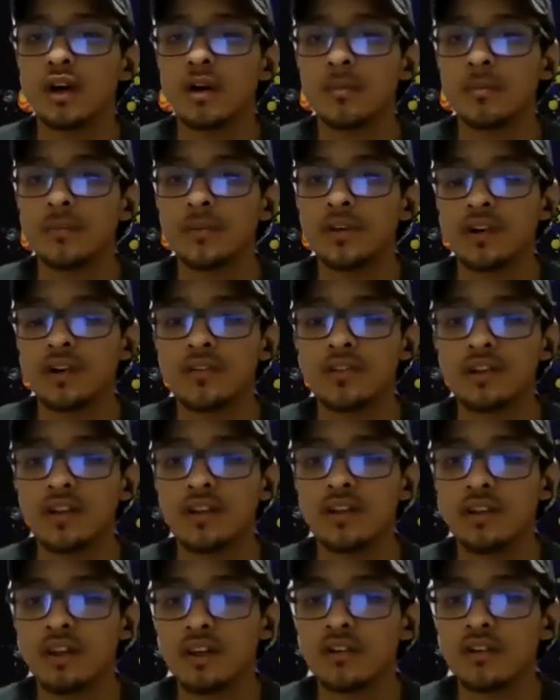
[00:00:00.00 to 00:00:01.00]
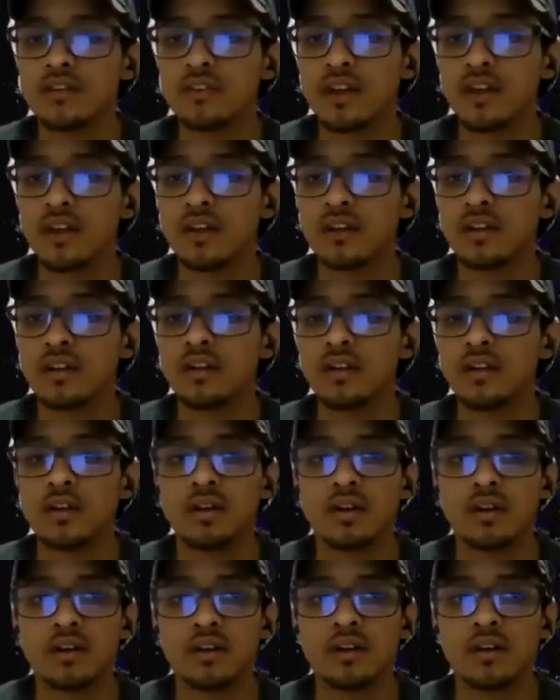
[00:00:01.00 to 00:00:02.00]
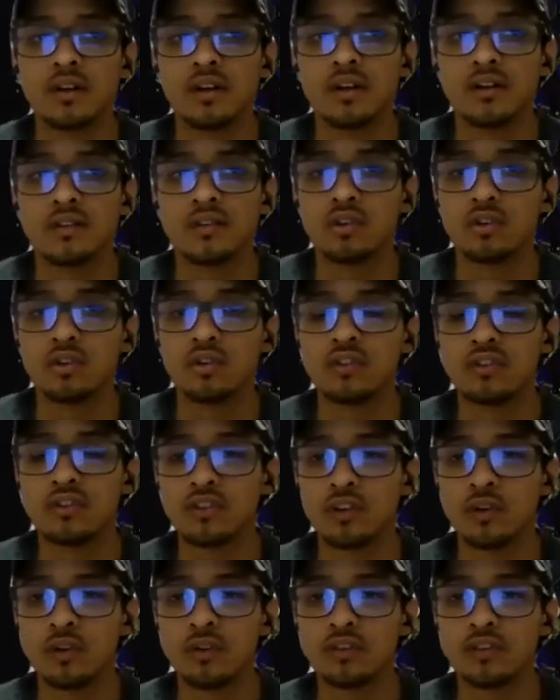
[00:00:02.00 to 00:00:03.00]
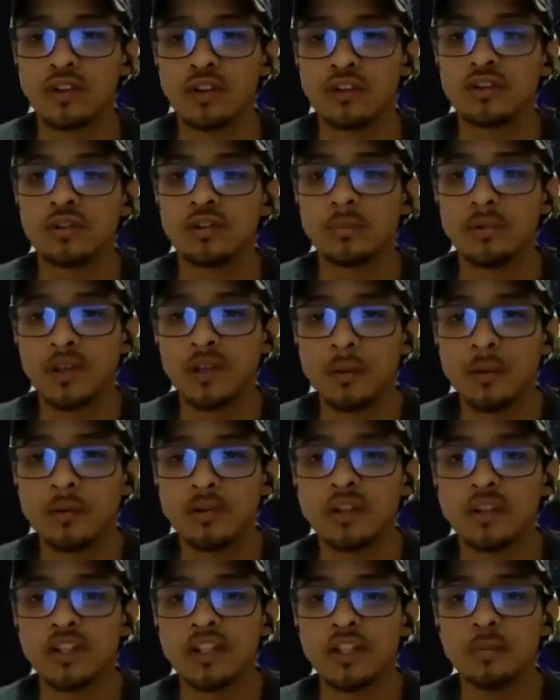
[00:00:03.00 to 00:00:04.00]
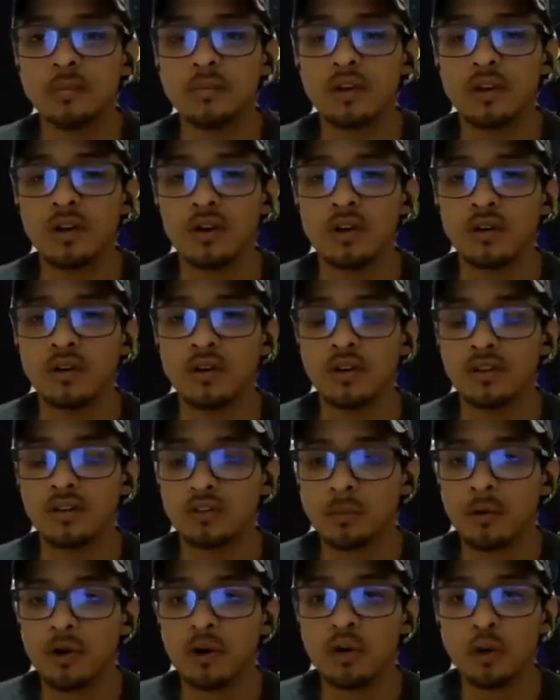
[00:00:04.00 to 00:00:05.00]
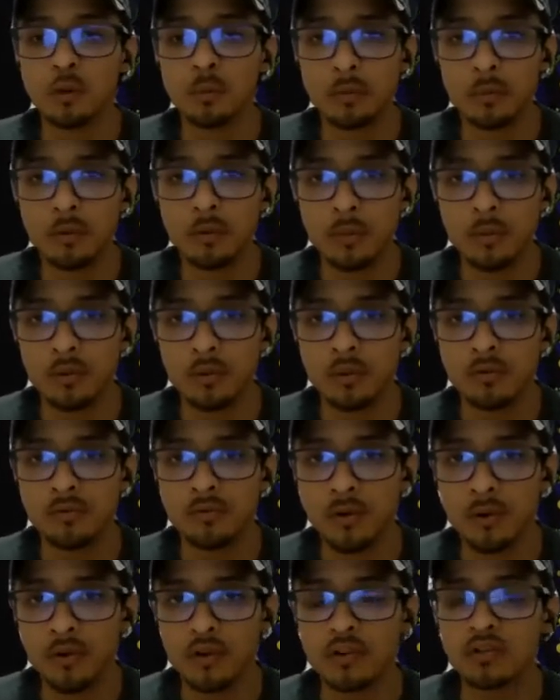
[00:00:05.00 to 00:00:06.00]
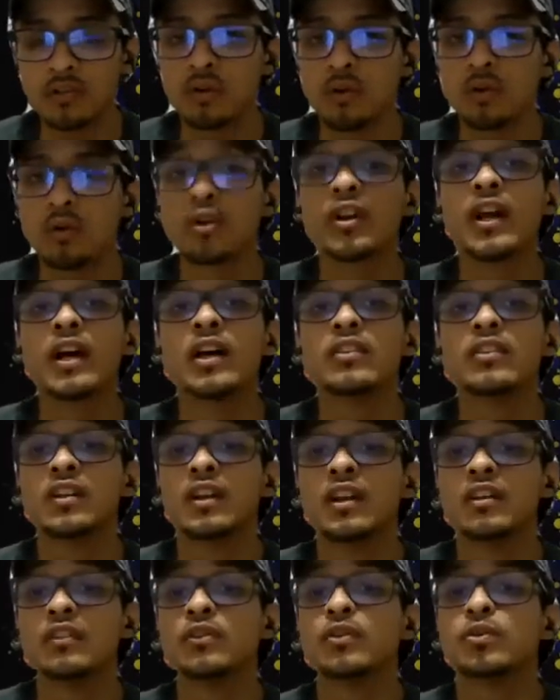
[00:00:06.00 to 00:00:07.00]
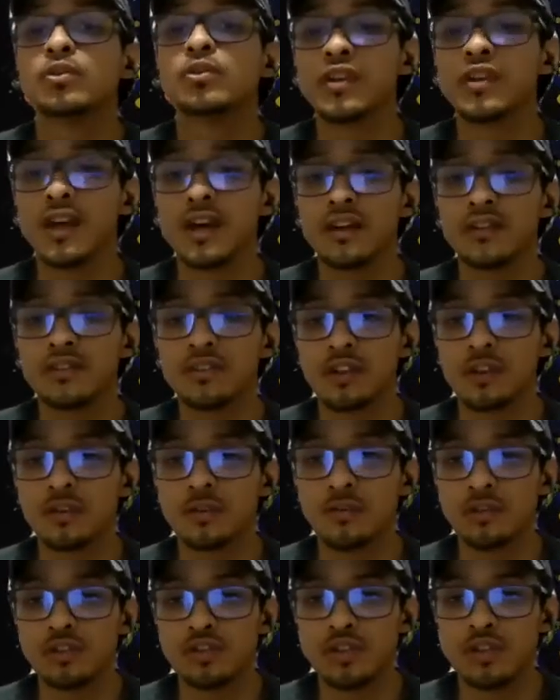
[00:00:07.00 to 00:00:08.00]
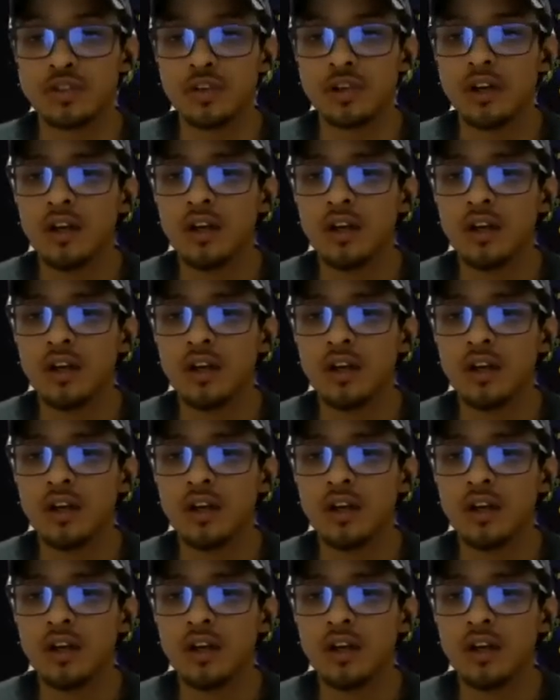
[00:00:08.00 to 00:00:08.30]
Because it does take, a certain skill set to be able to keep, a small group of people focused and organized and enthusiastic for sure.